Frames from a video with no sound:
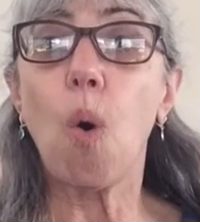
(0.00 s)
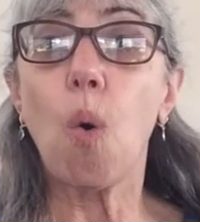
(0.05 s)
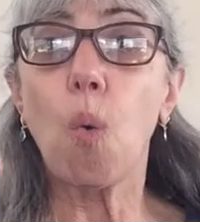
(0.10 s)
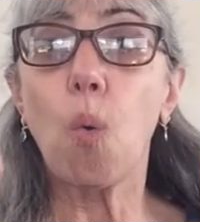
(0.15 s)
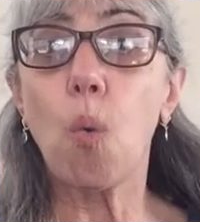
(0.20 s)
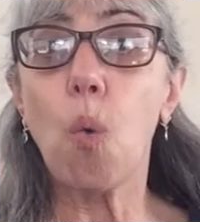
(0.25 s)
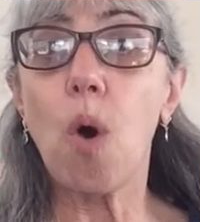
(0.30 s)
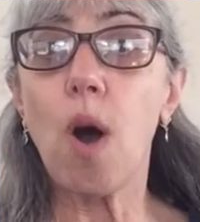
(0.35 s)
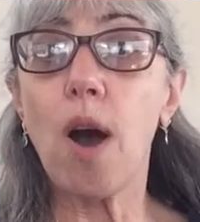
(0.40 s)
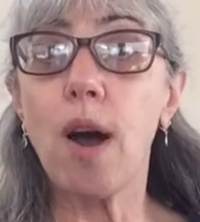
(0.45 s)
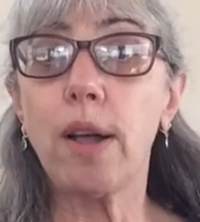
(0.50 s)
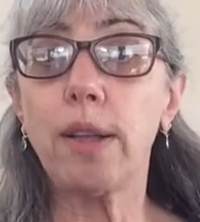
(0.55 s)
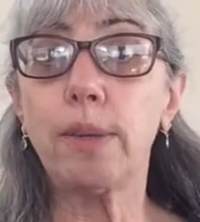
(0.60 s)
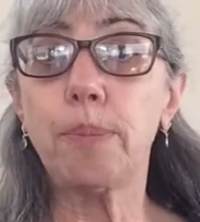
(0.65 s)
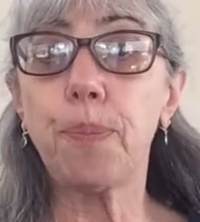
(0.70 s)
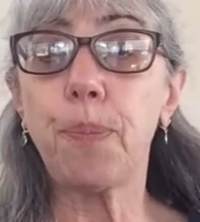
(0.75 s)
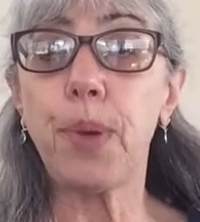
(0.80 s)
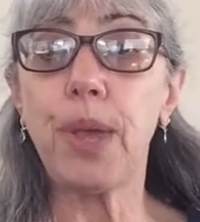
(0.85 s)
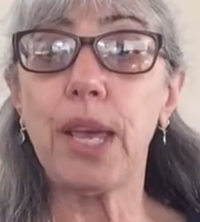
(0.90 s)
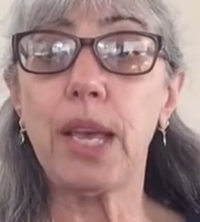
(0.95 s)

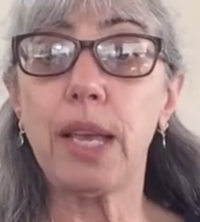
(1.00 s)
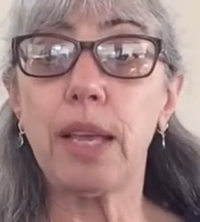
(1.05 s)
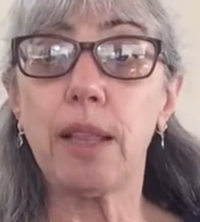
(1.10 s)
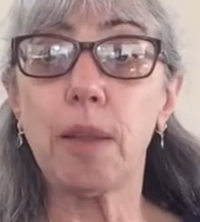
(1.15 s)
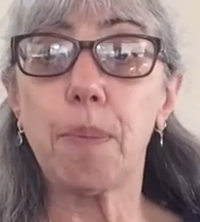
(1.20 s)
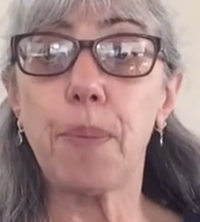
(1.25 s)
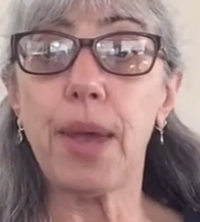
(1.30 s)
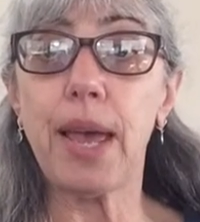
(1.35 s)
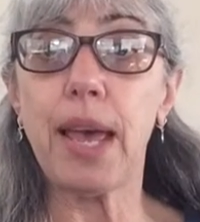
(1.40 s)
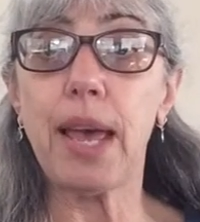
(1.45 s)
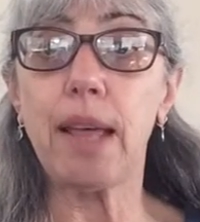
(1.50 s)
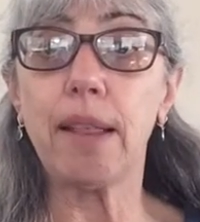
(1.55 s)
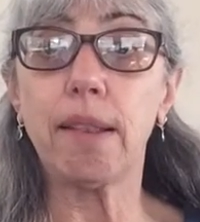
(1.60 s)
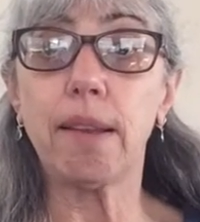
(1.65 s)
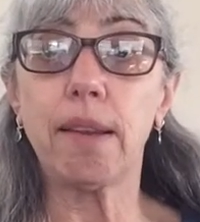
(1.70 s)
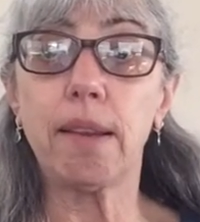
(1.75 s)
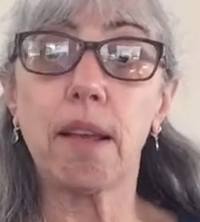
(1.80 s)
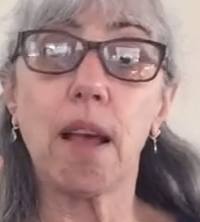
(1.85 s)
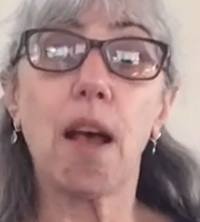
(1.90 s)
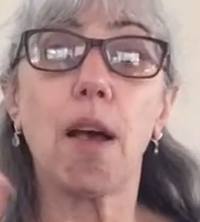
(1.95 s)
One pig in the
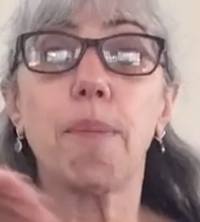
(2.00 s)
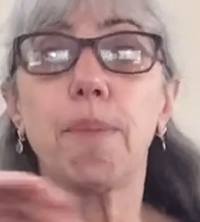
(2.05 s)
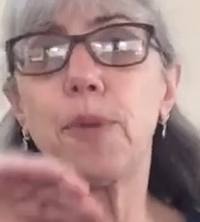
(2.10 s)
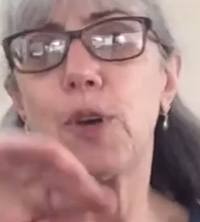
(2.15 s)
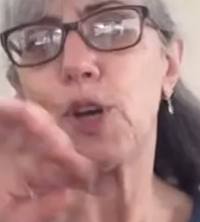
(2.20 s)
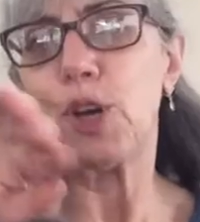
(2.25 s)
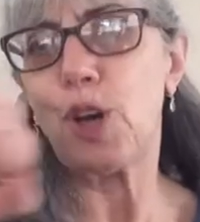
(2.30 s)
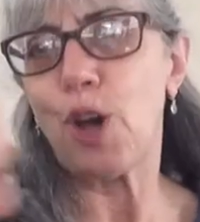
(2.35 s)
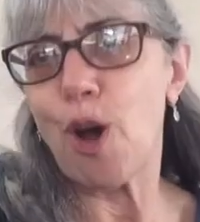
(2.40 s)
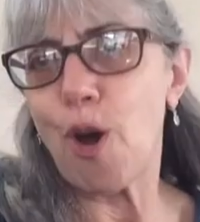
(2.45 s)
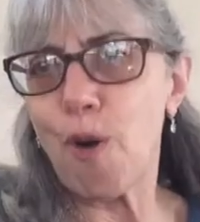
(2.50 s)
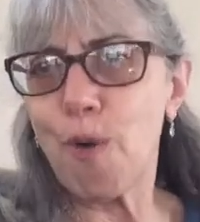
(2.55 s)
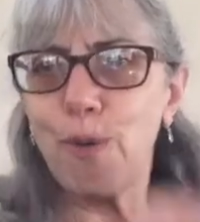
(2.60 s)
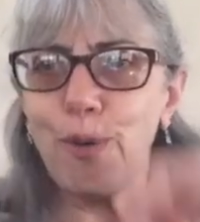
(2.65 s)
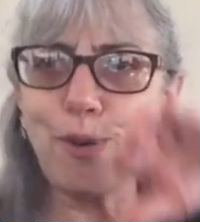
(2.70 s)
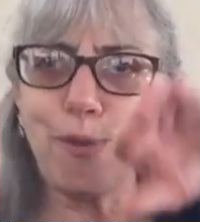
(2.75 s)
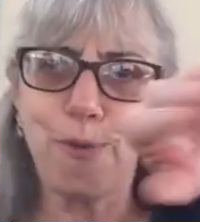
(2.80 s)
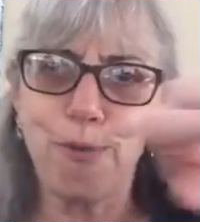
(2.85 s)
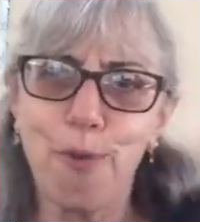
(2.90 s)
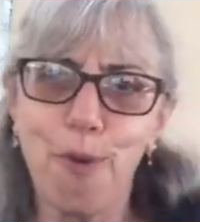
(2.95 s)
bathtub
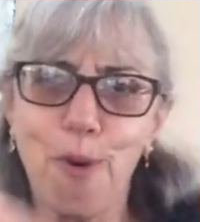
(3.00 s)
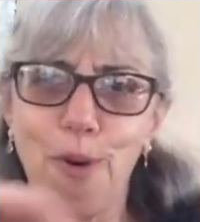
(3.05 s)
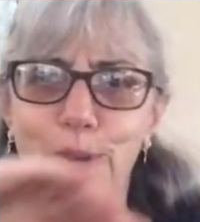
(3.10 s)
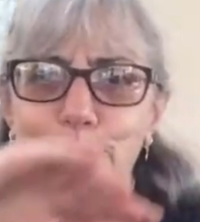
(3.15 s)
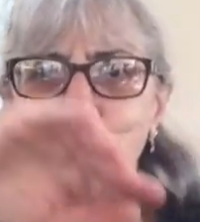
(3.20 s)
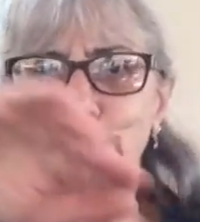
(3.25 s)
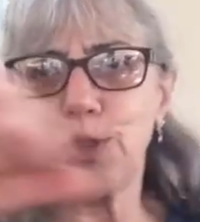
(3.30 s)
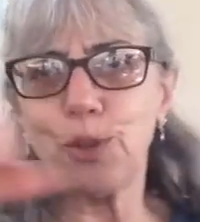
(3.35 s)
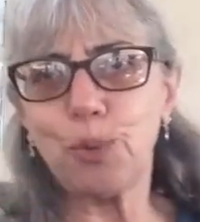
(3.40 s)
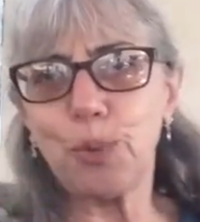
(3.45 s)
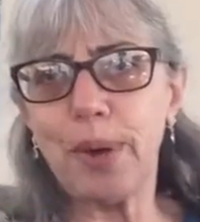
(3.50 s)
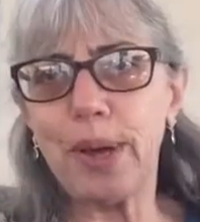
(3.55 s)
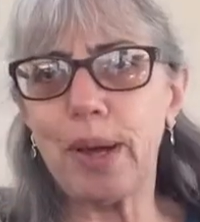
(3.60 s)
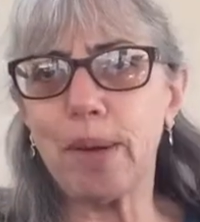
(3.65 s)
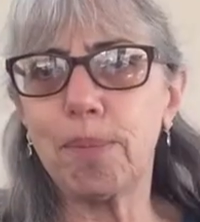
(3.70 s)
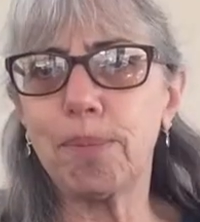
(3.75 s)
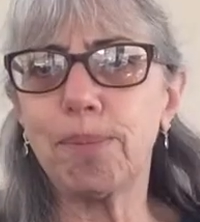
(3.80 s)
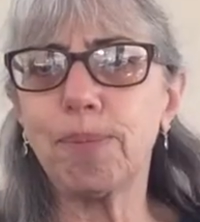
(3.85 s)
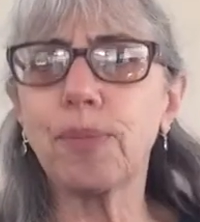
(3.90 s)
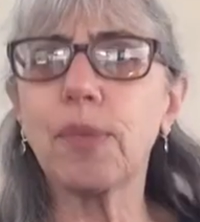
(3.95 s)
going for a
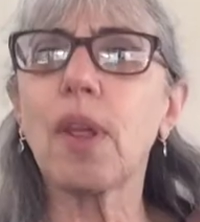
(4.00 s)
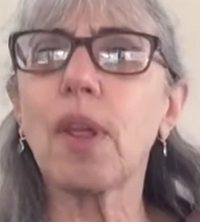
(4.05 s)
swim.